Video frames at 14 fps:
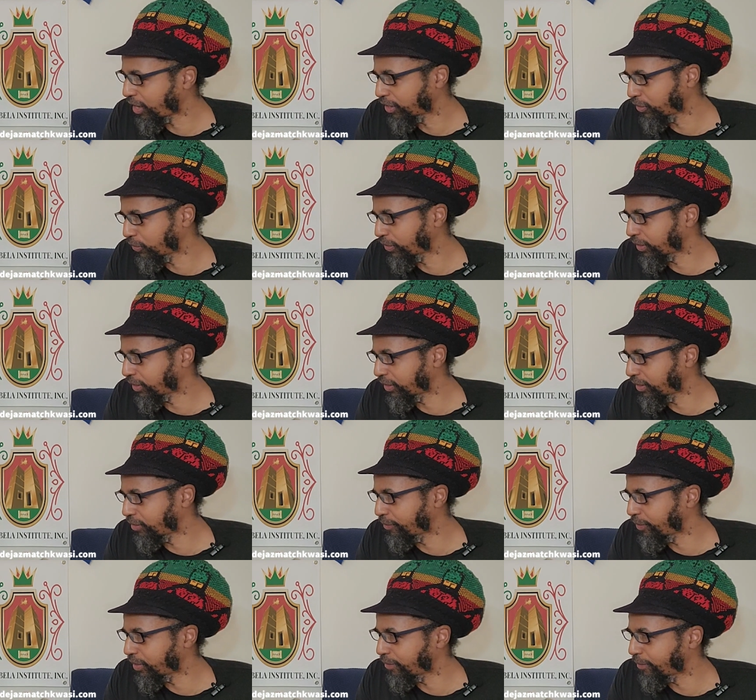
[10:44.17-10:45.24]
Talk to us a
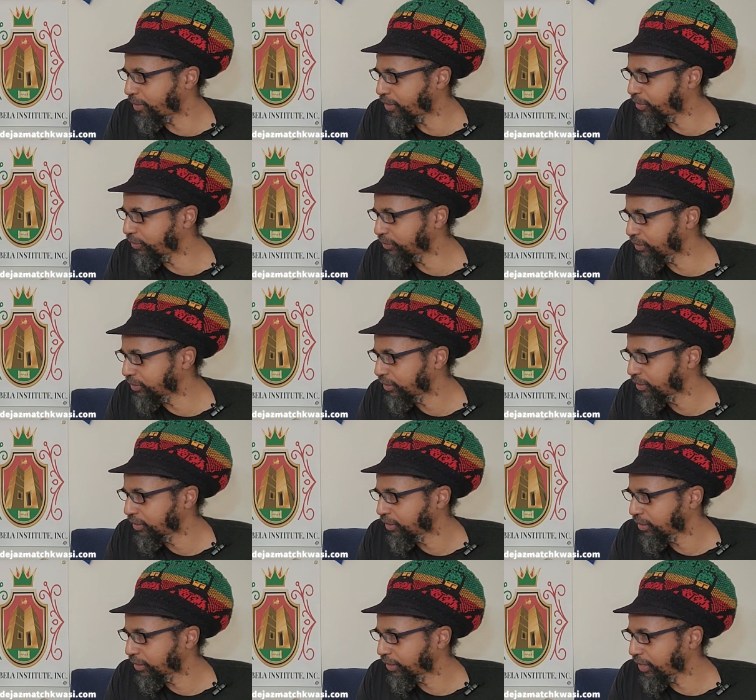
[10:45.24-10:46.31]
little bit about,
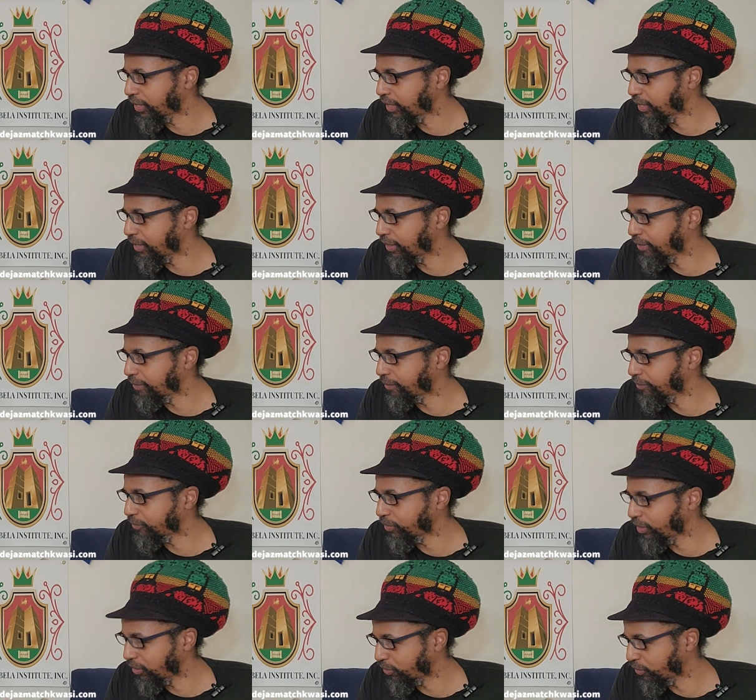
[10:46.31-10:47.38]
um,
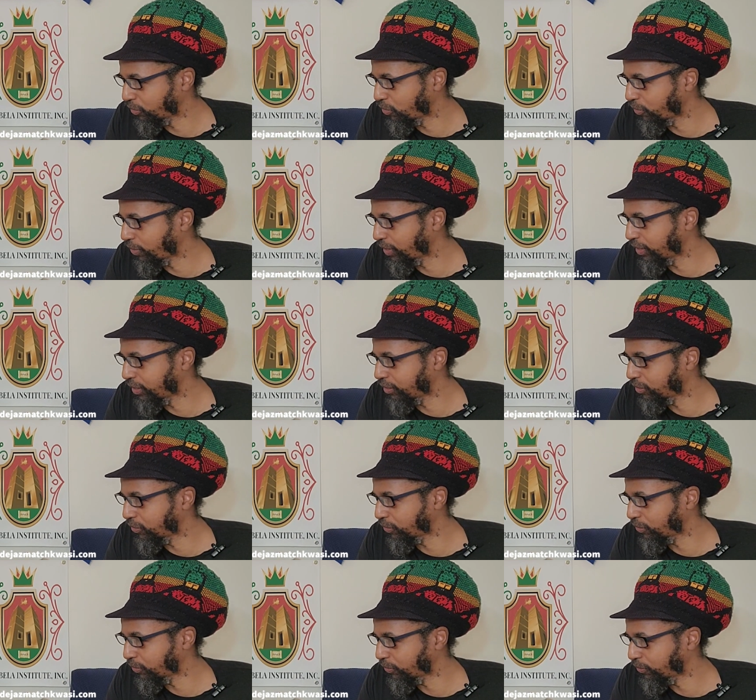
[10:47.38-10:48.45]
without going
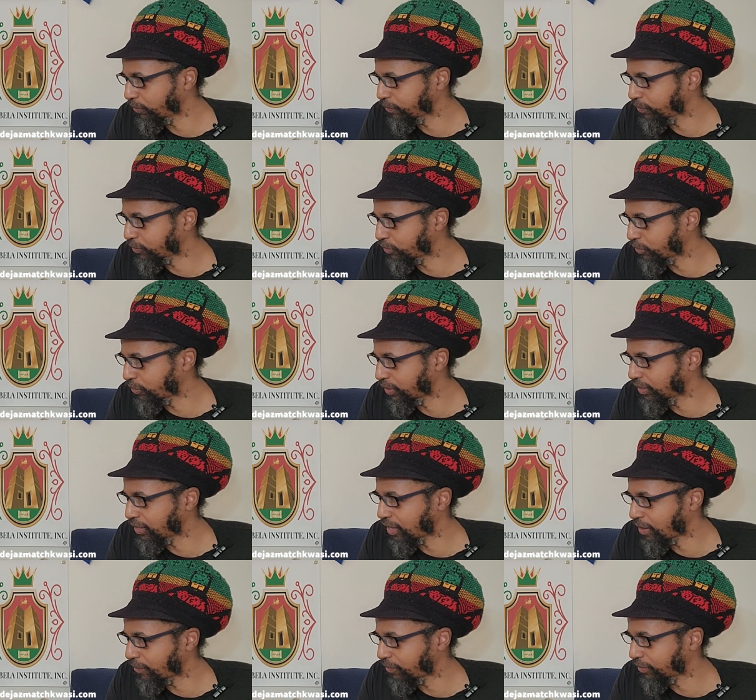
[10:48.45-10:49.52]
into too
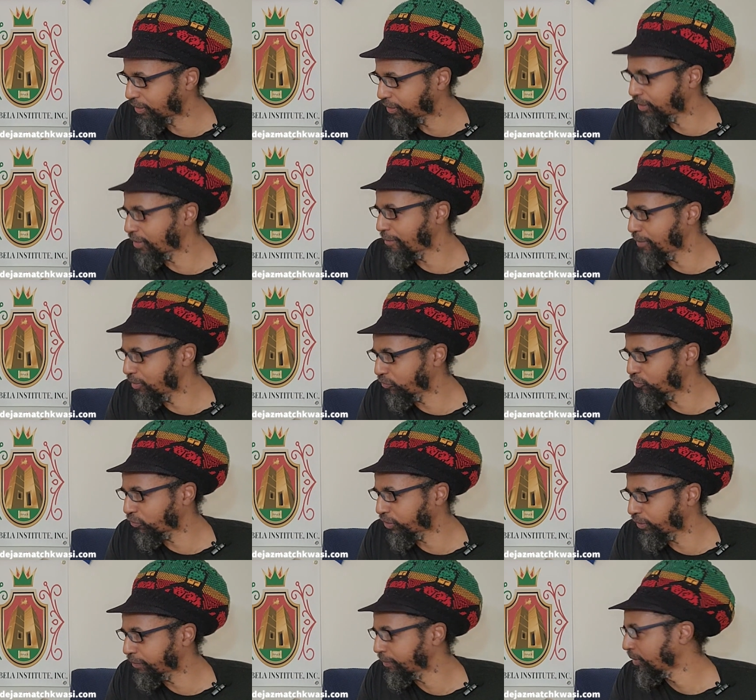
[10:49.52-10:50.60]
in depth, because it's a mm-hmm.
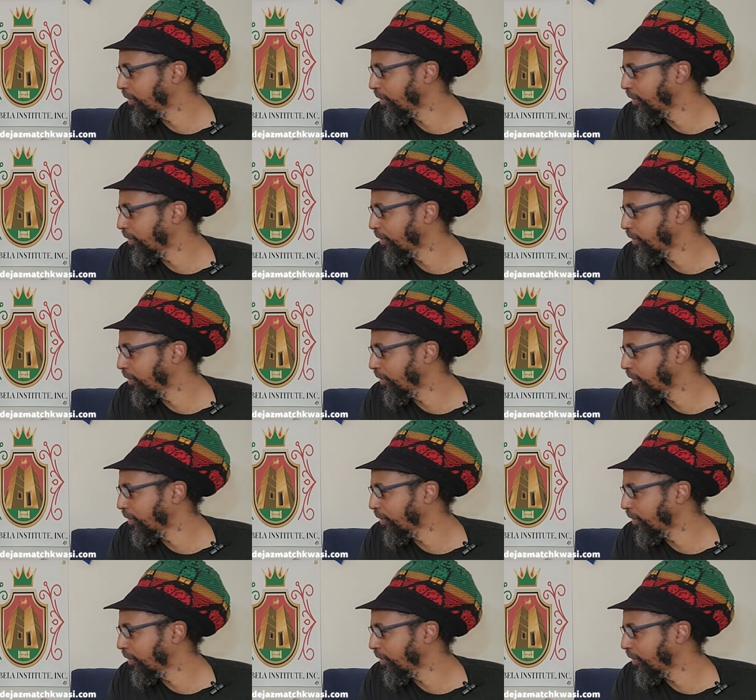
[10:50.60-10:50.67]
mystery.